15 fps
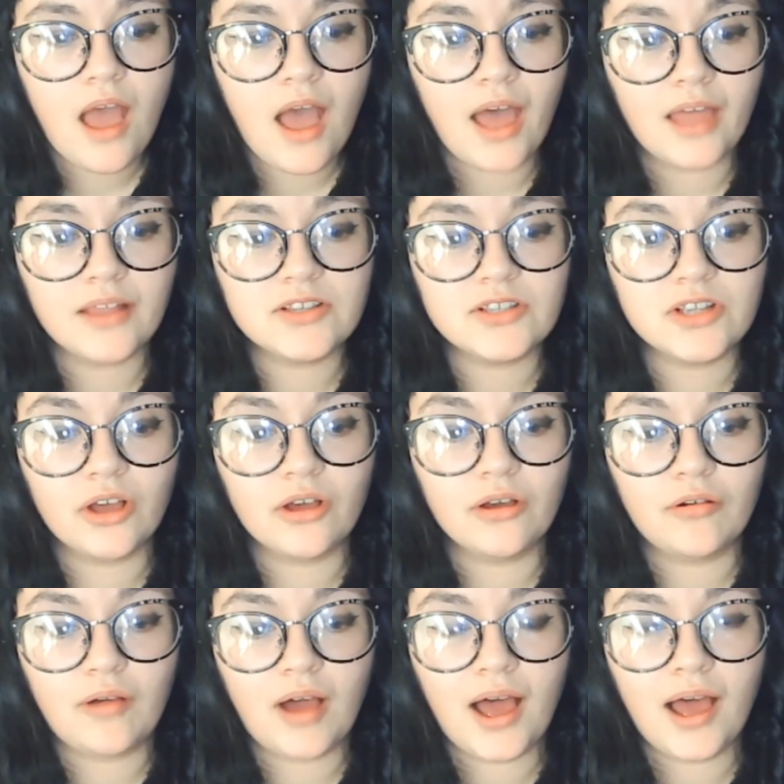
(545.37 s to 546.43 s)

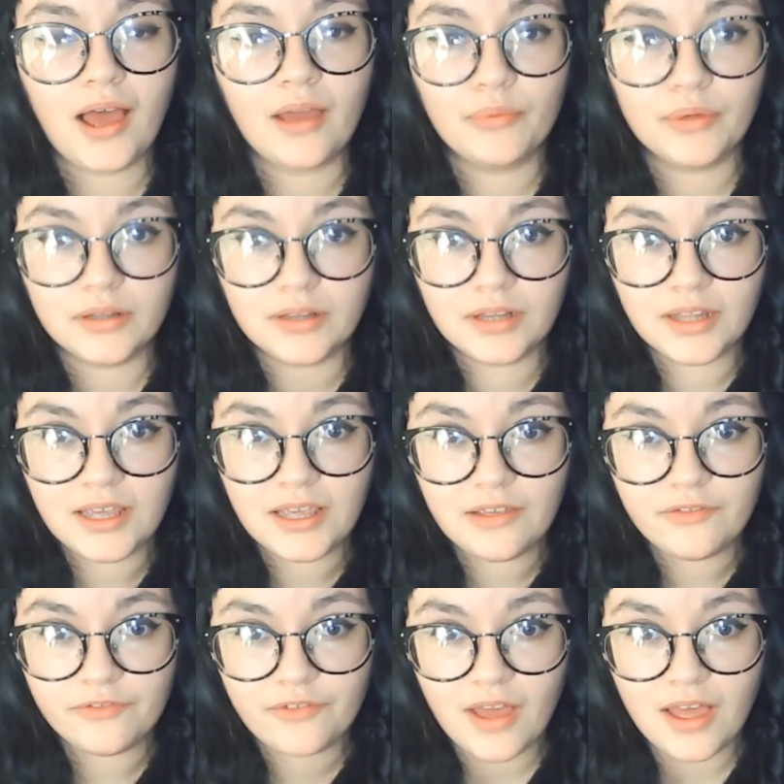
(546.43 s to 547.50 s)
So I will
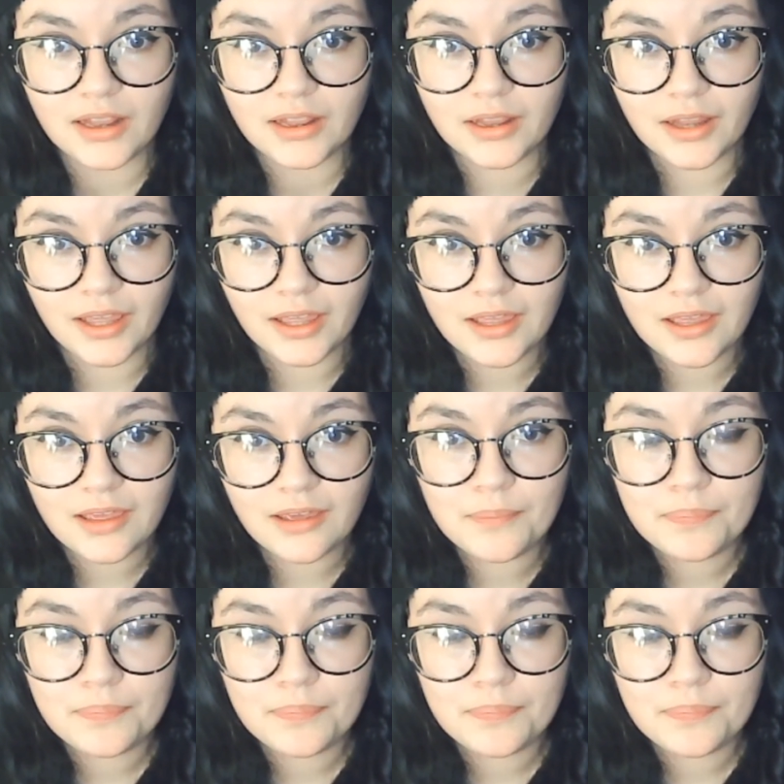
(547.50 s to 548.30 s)
leave a link